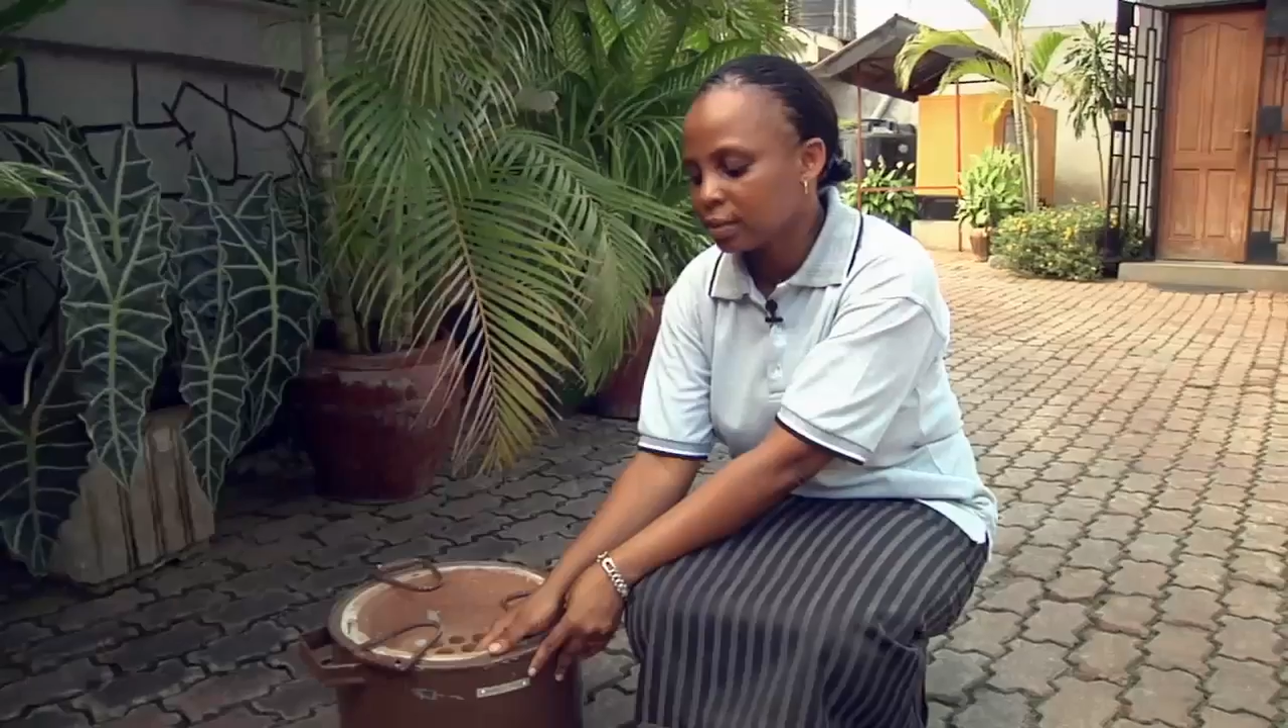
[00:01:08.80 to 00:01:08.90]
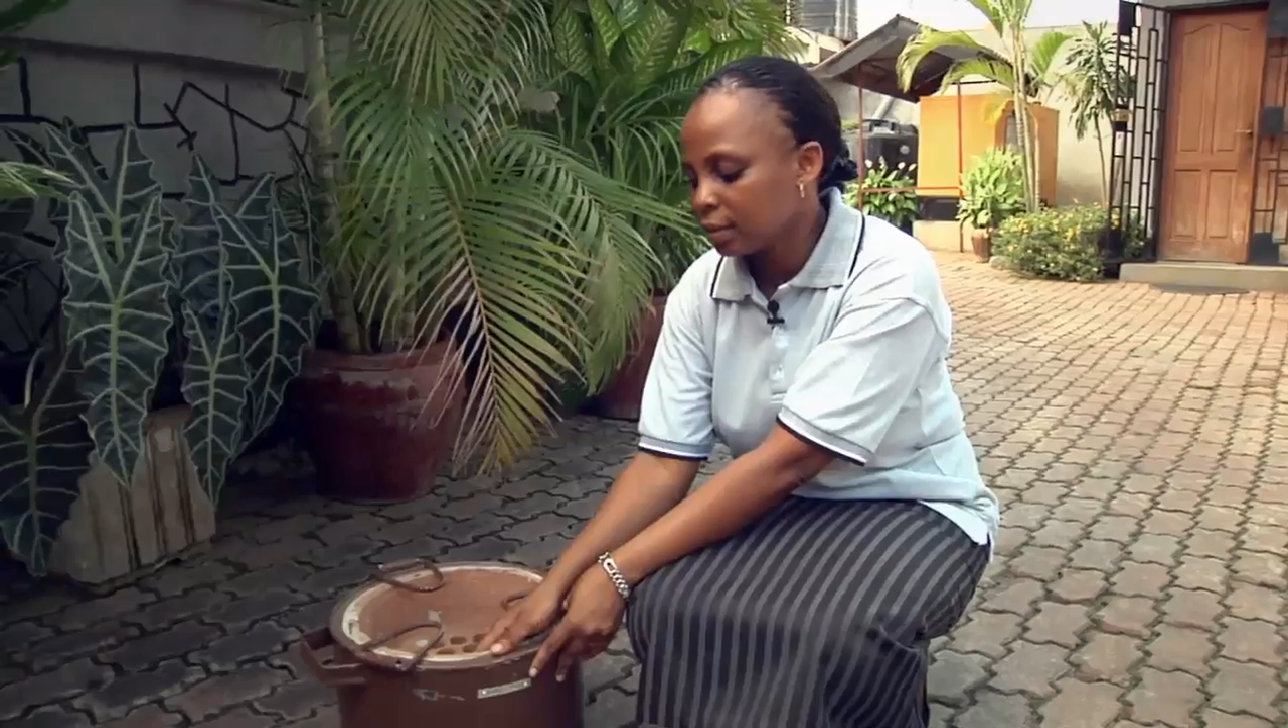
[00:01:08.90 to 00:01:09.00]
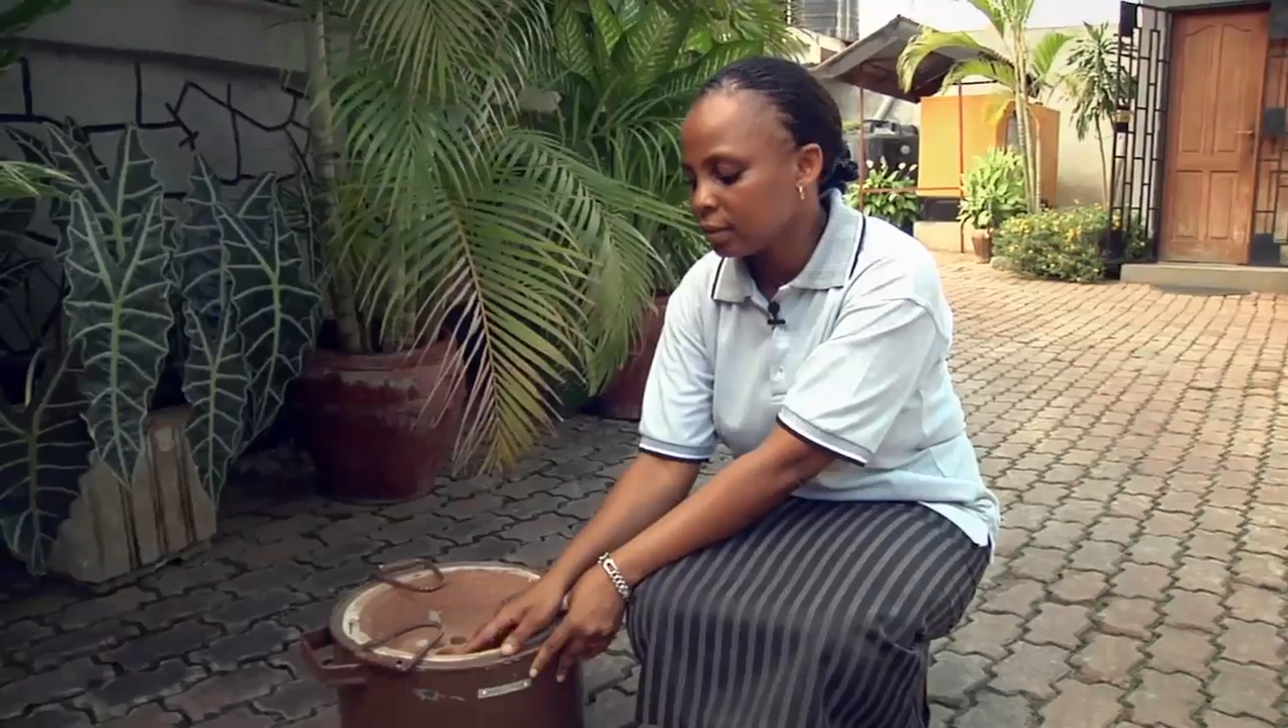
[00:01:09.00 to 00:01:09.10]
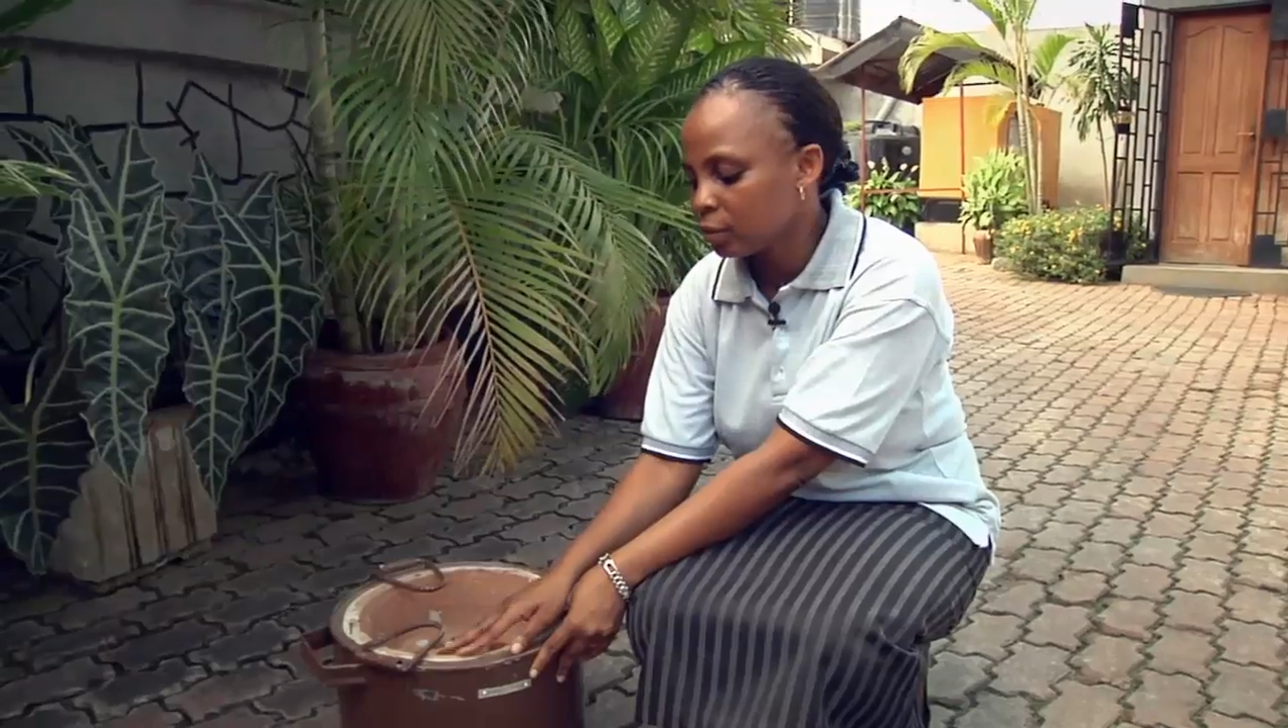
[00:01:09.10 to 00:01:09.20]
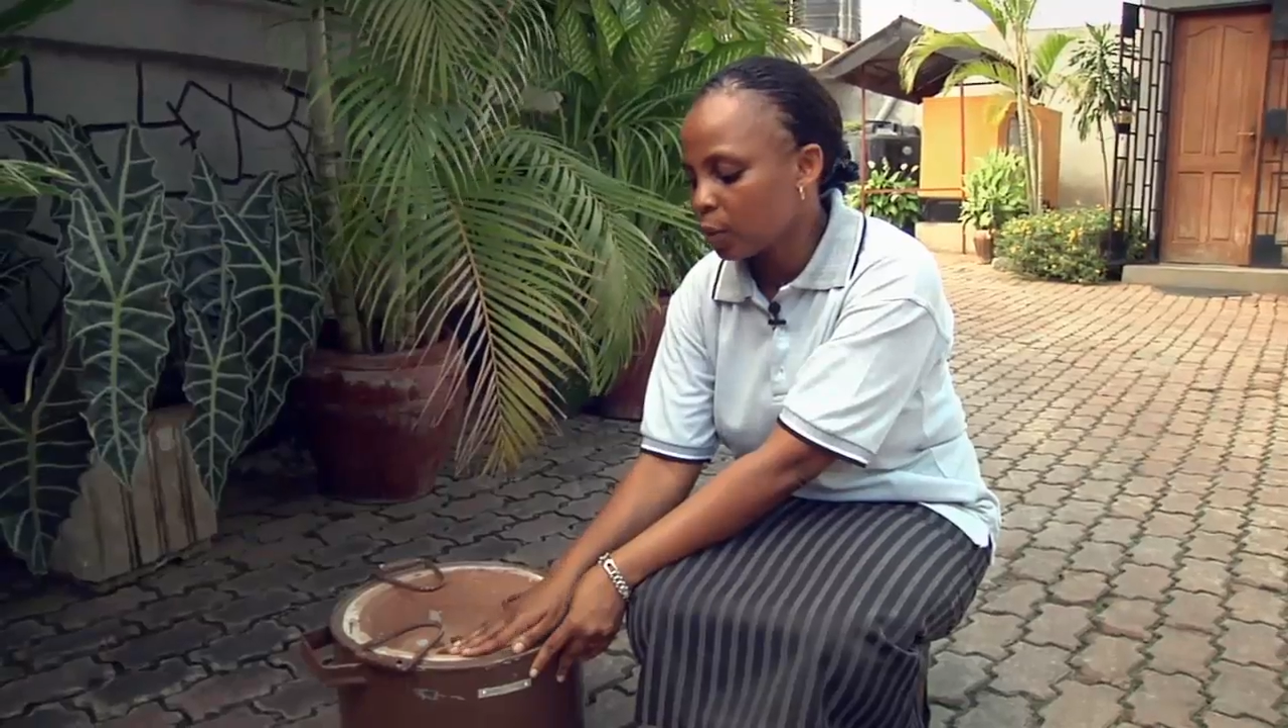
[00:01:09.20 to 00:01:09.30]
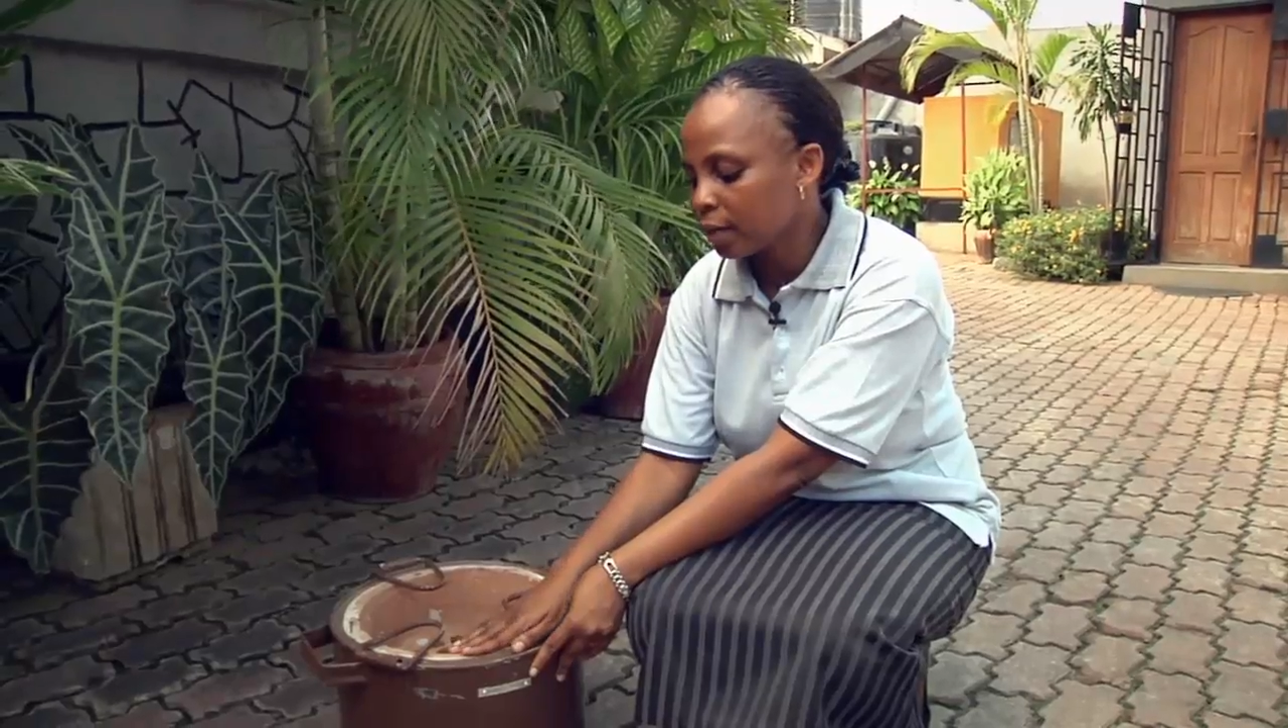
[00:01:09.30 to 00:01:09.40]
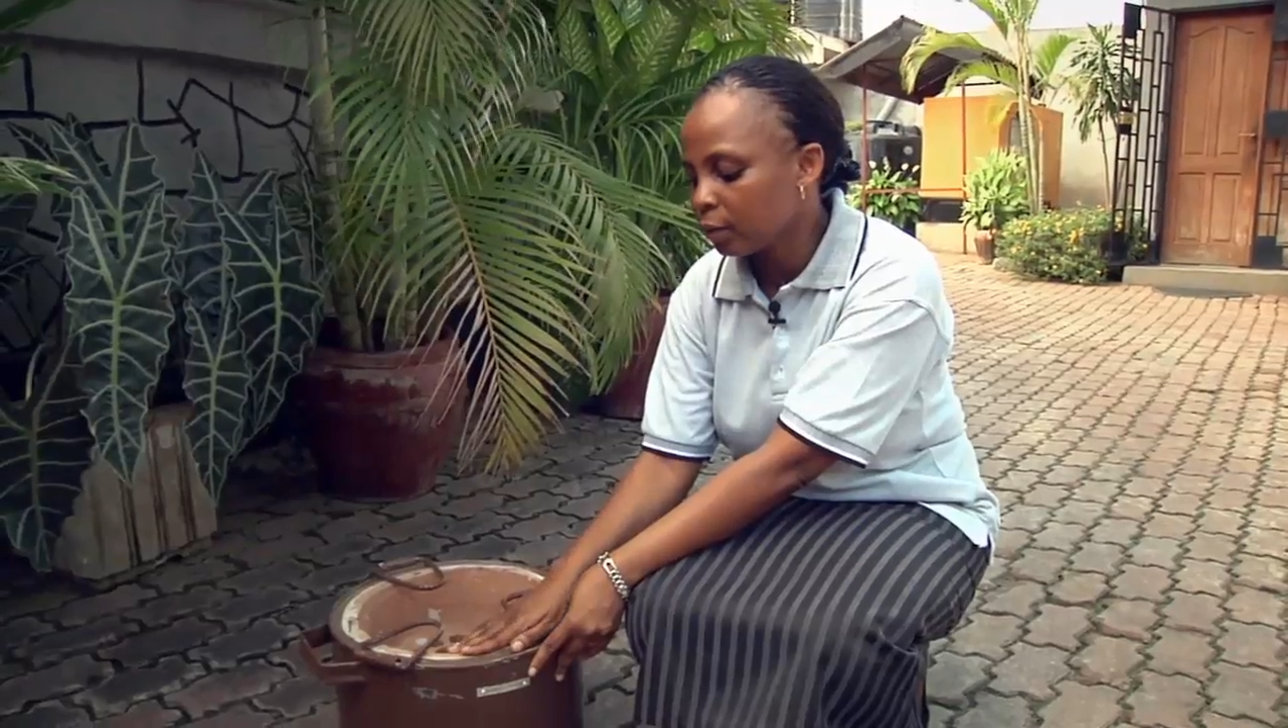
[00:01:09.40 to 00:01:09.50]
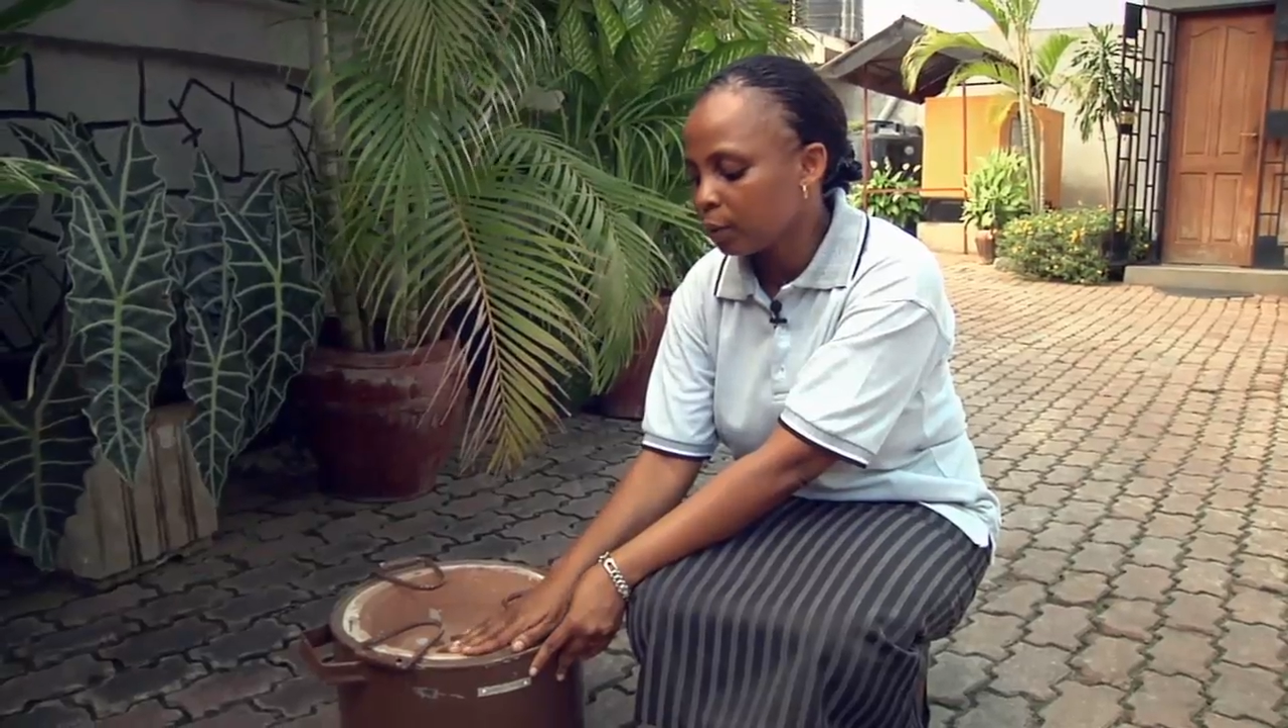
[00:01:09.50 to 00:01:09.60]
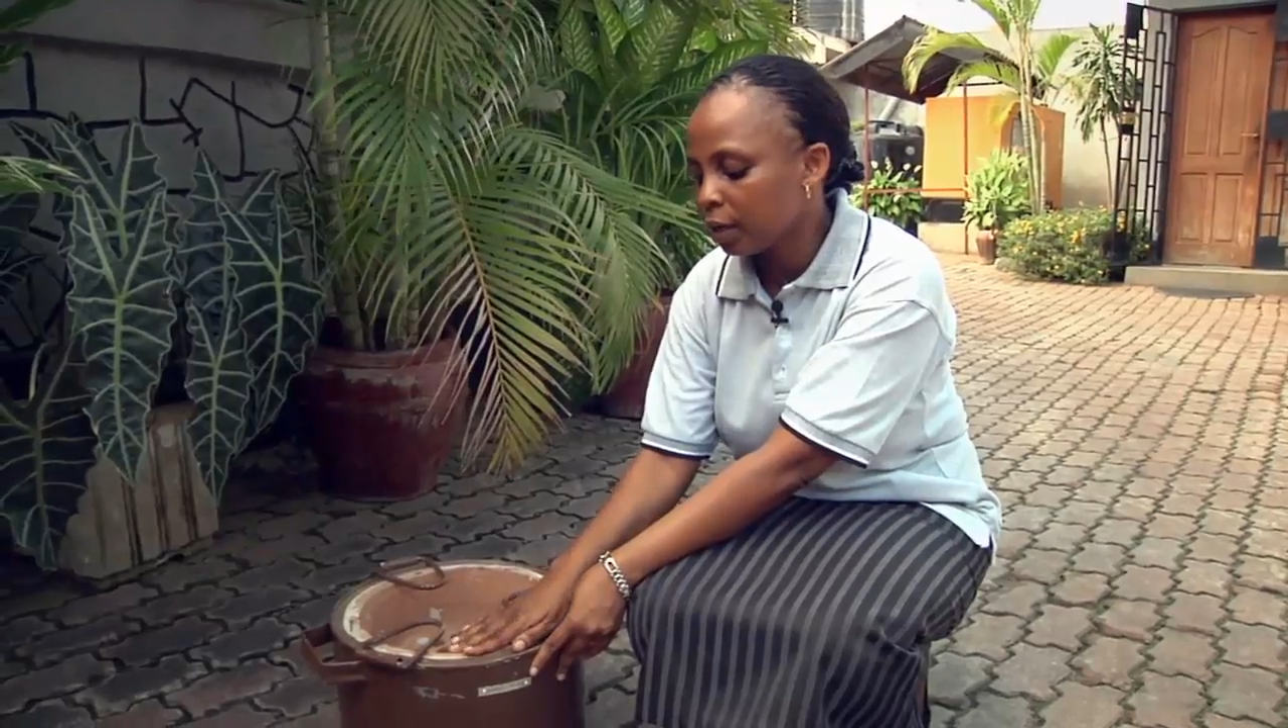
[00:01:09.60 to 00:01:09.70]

This one,